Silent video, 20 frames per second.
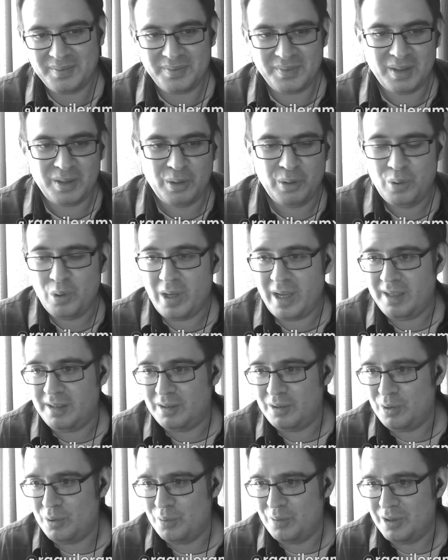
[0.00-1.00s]
who
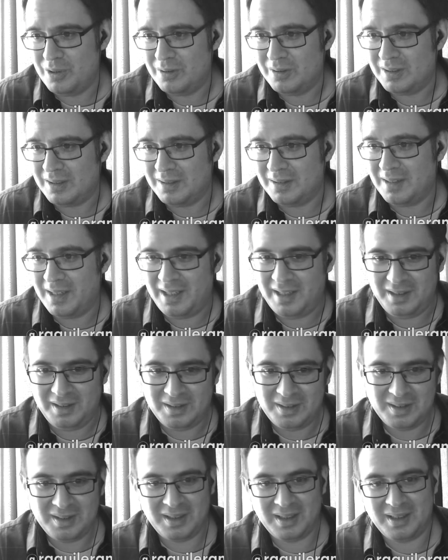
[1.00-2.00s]
hates unions and
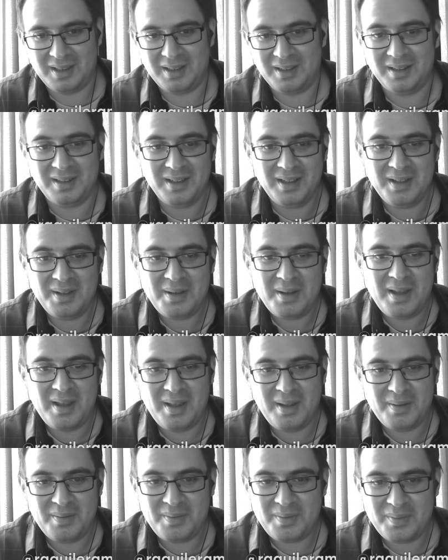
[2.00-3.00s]
hates,
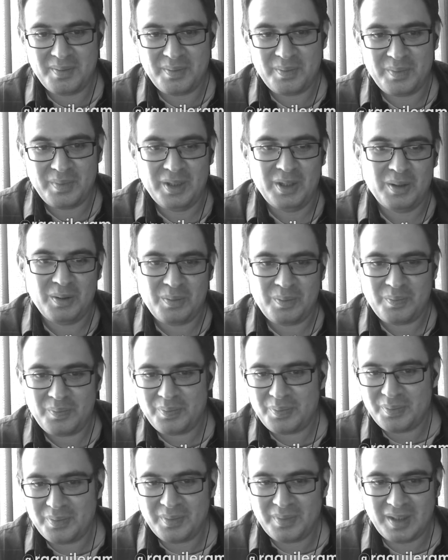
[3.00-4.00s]
you know,
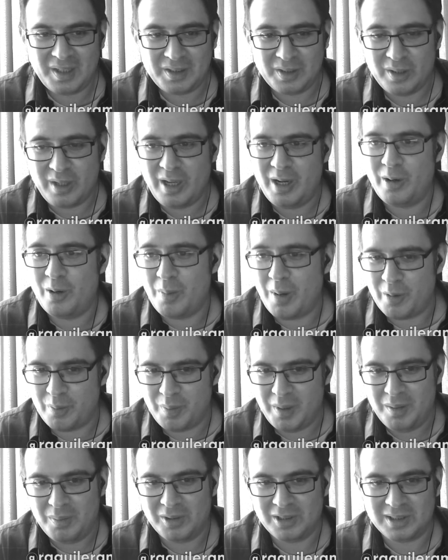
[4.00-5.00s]
doesn't care about
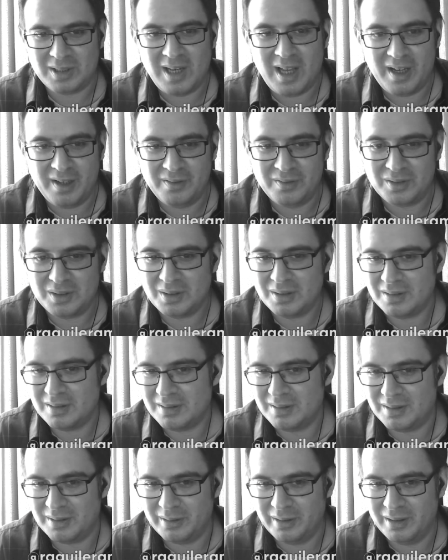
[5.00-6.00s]
people's lives
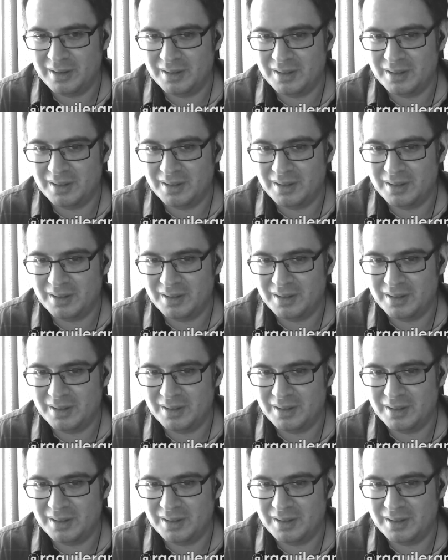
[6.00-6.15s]
during